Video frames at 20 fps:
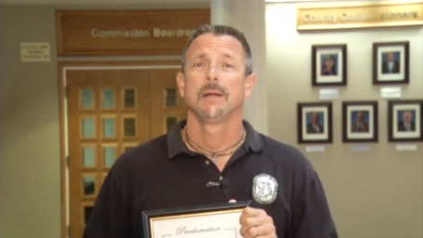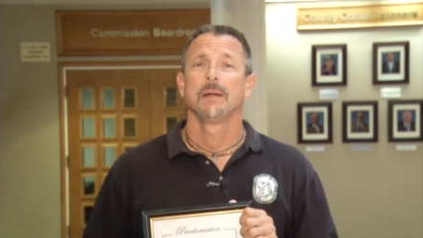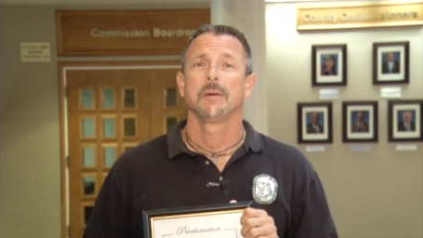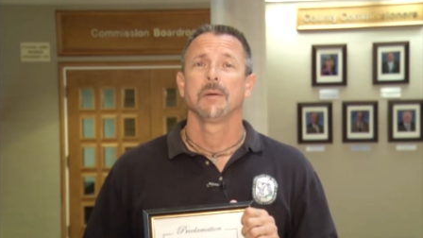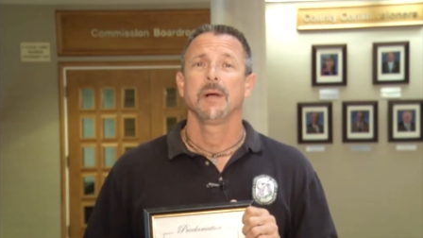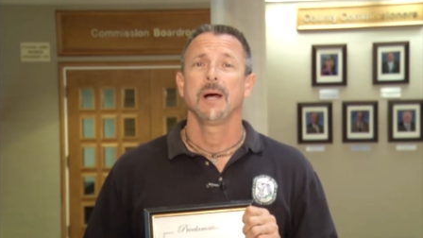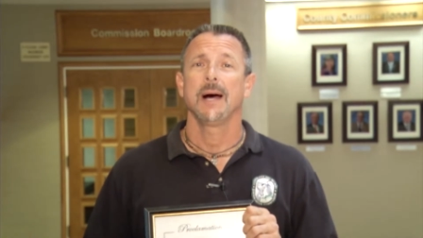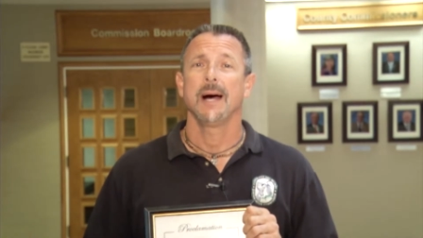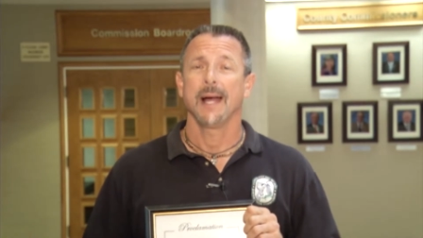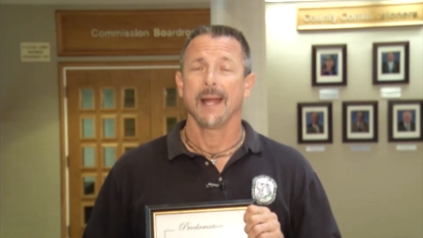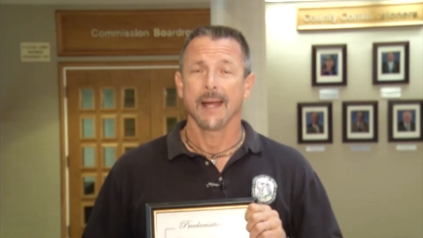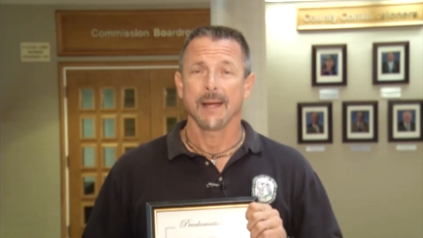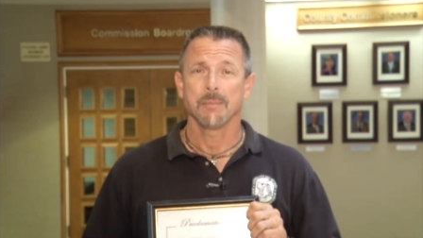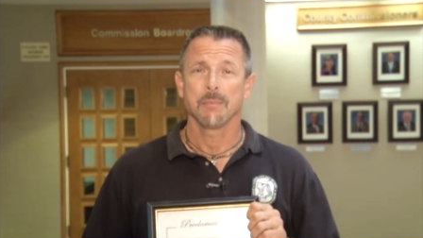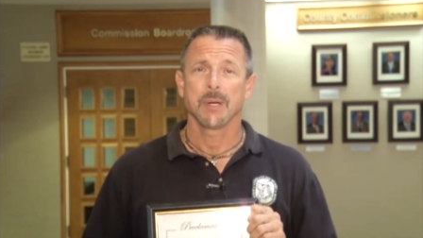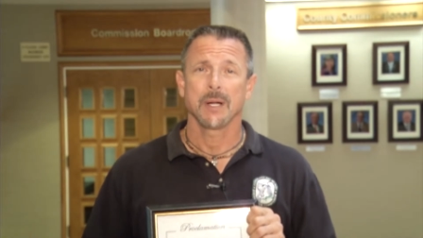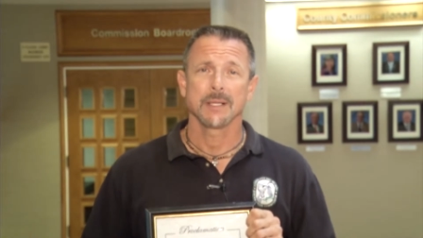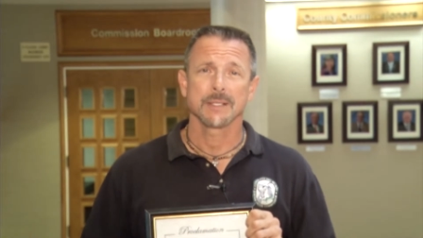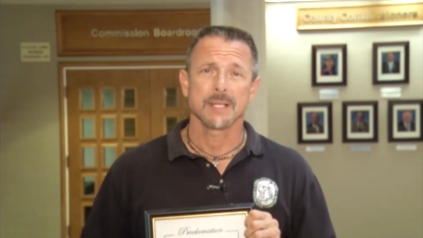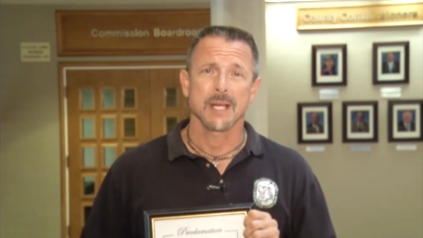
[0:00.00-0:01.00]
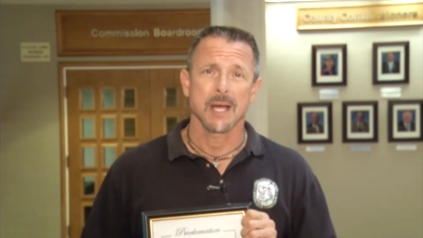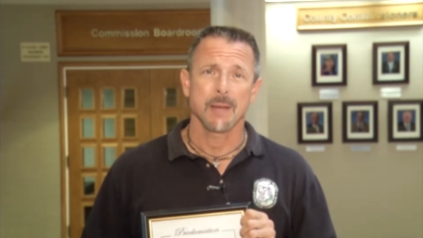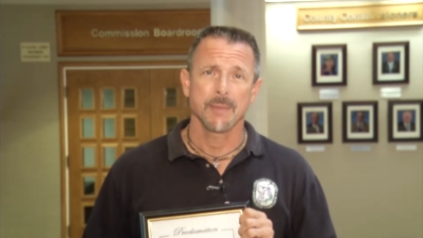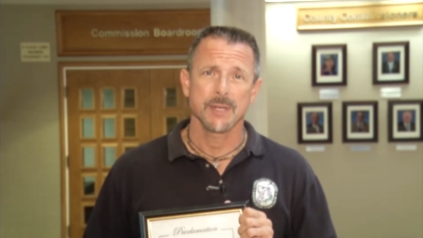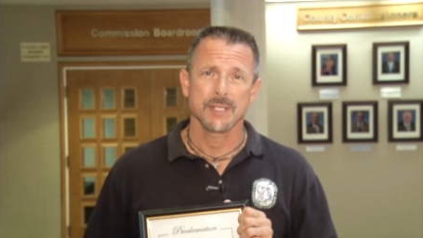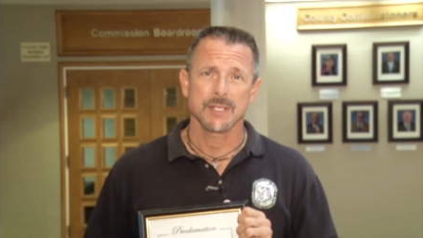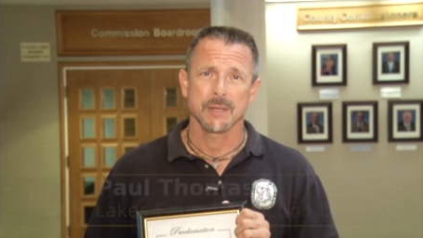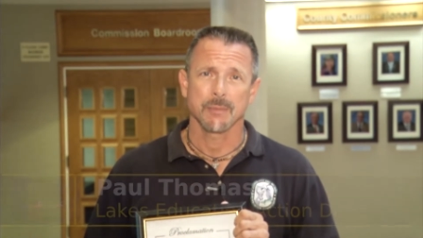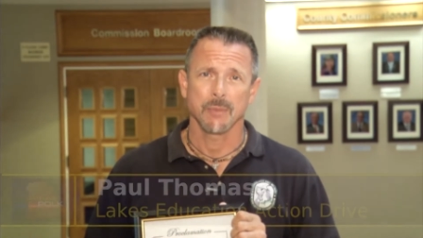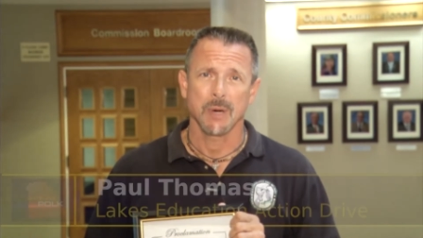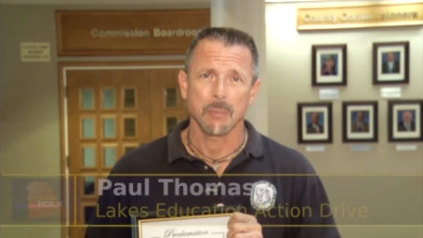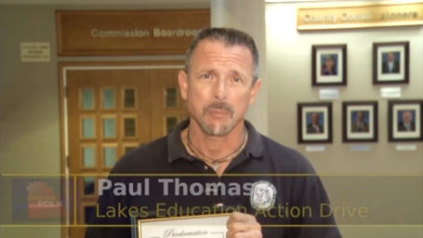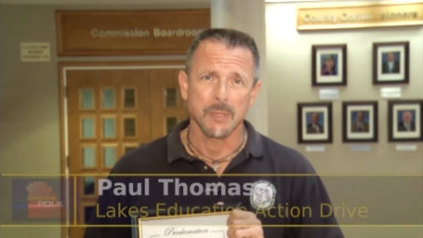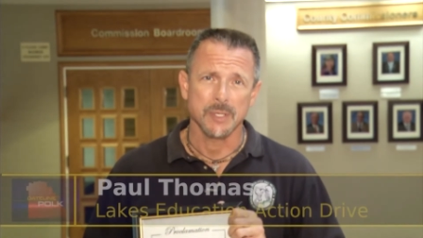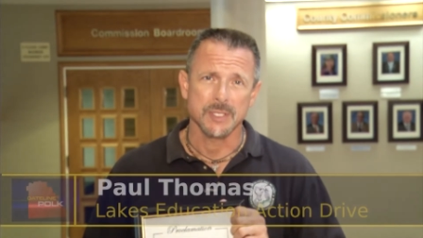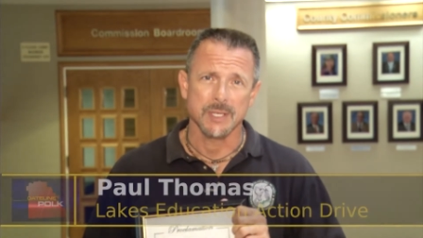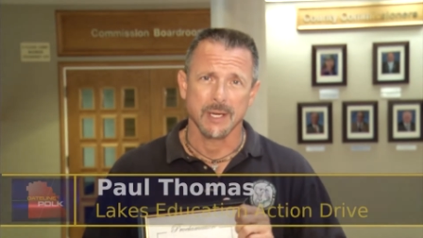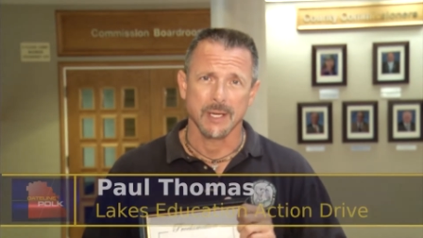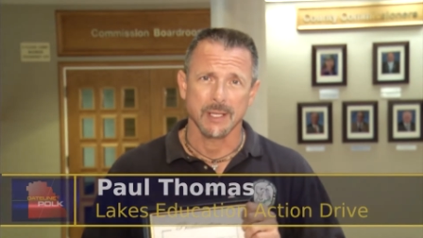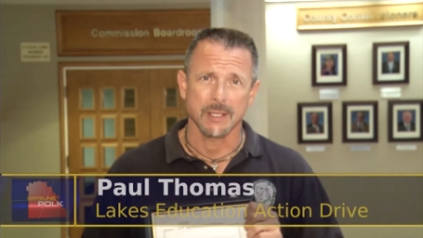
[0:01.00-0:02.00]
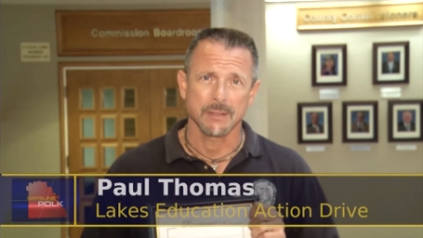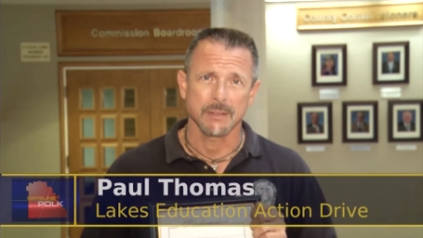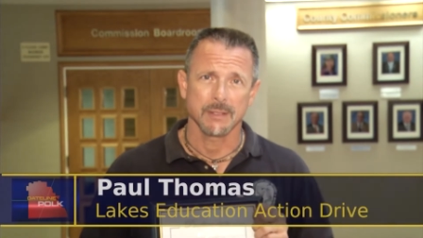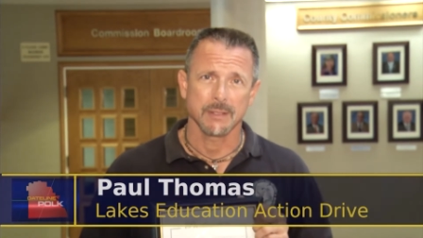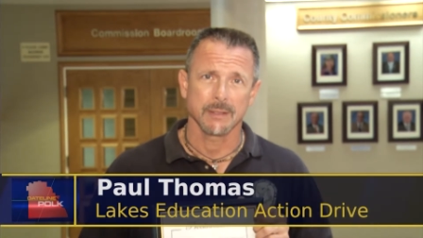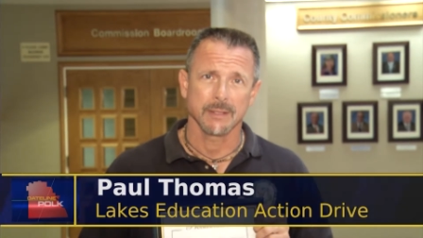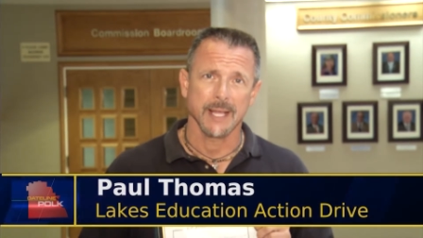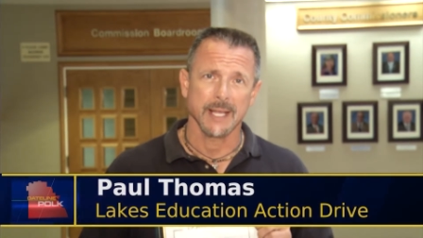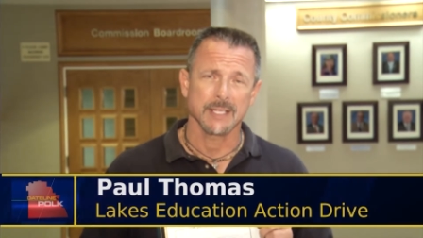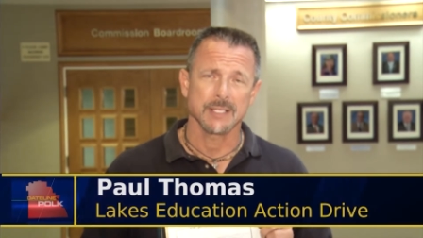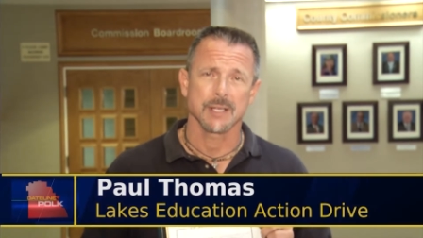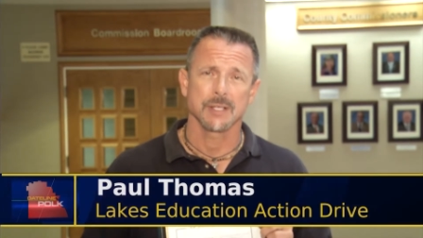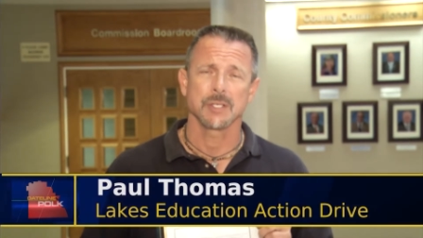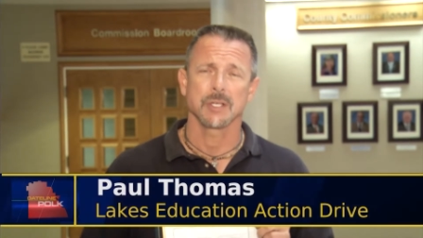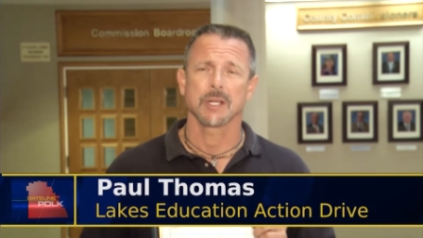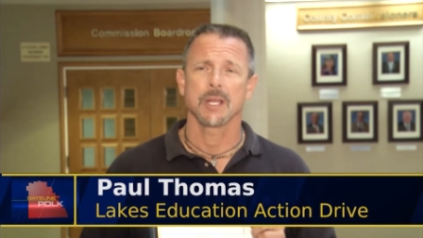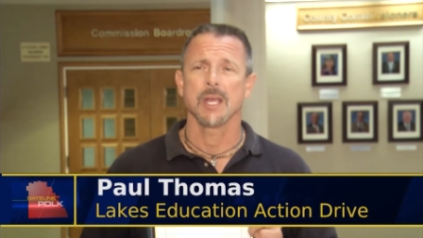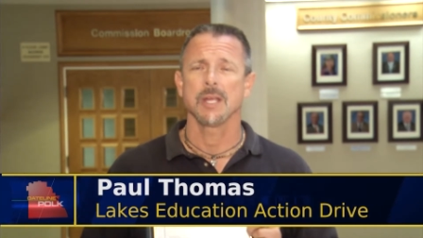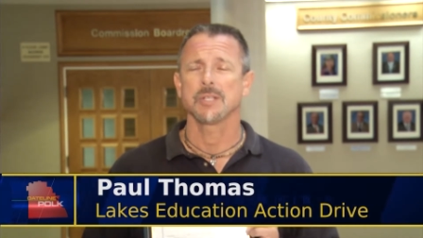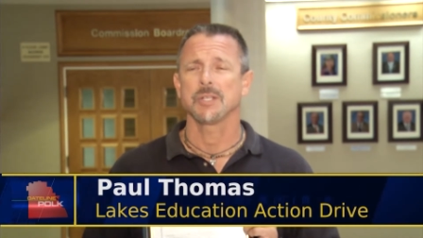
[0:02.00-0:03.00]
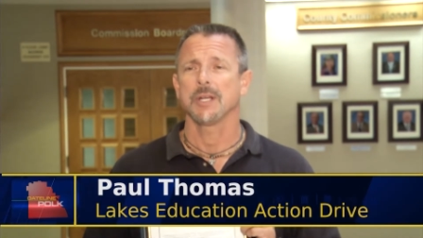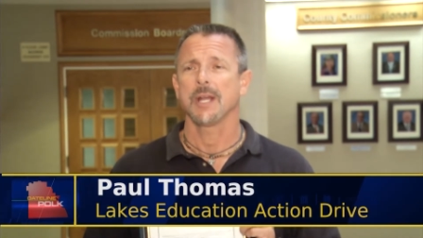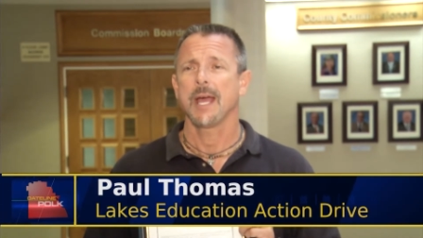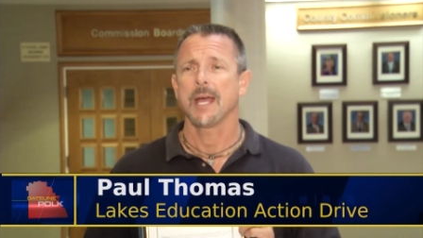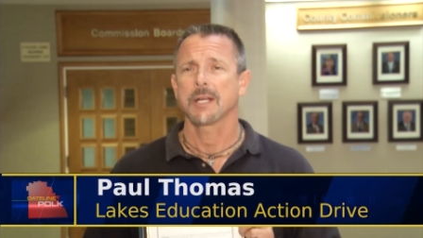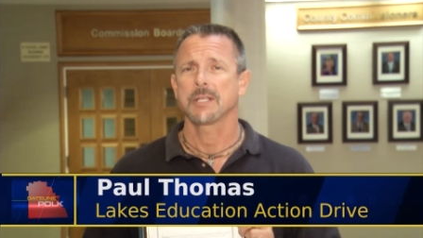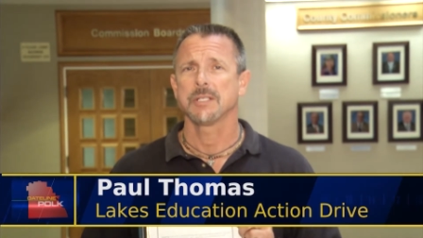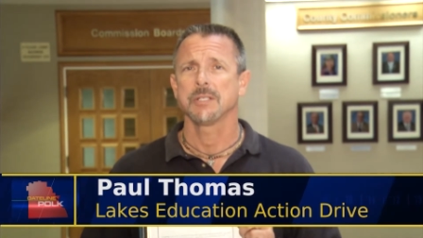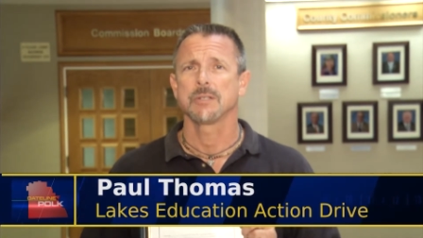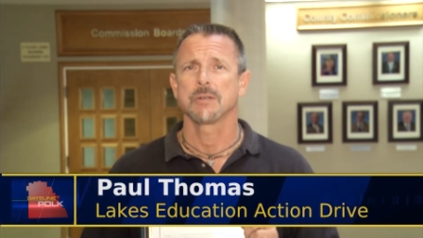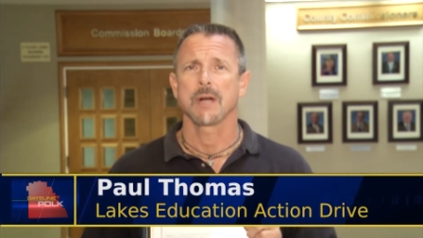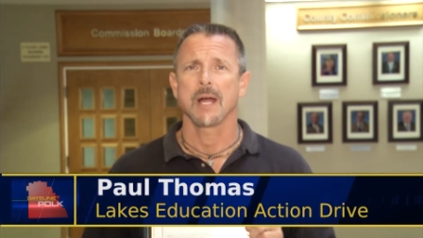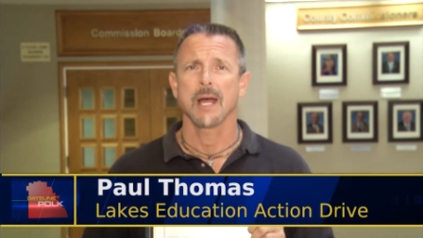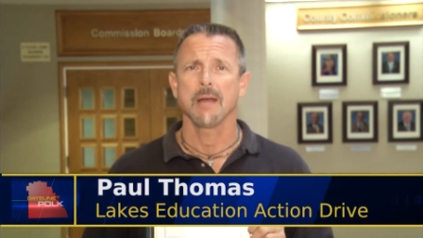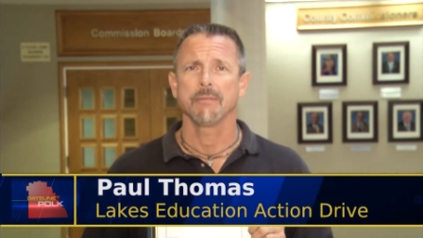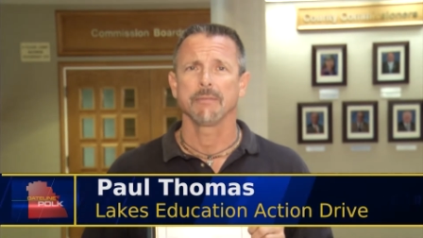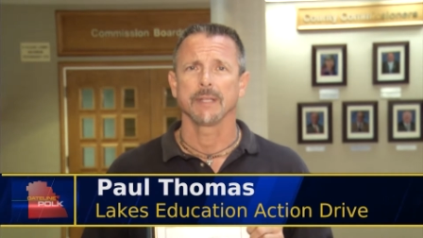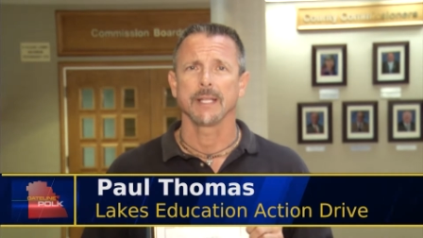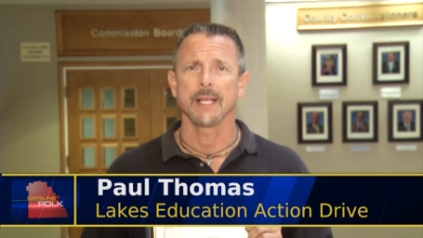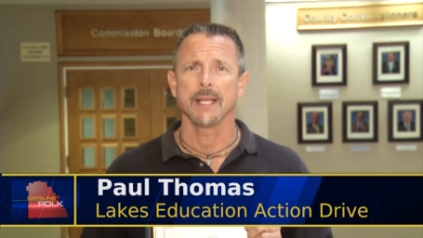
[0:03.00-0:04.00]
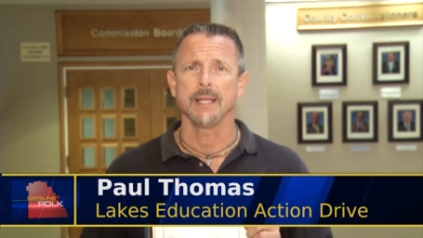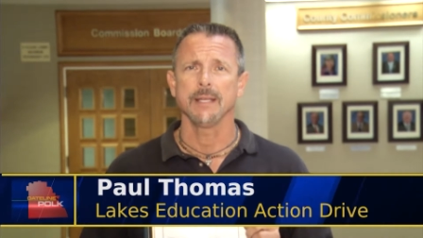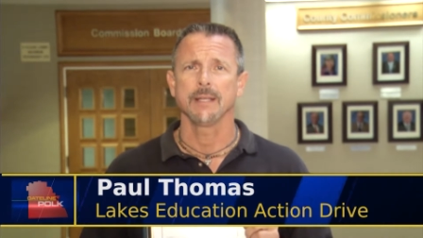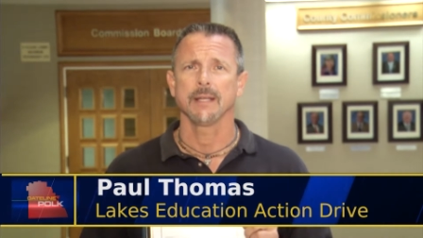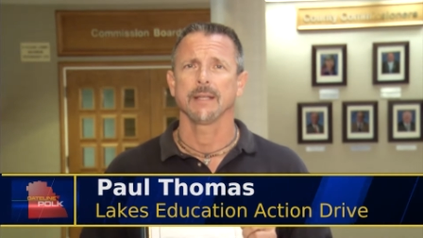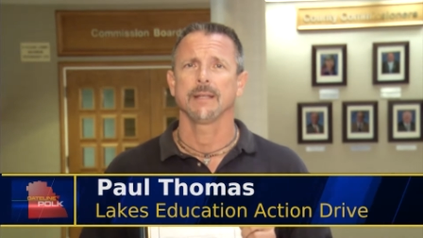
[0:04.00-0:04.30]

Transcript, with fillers: Well, hi, I'm Paul Thomas. I'm representing Lakes Education Action Drive LEAD,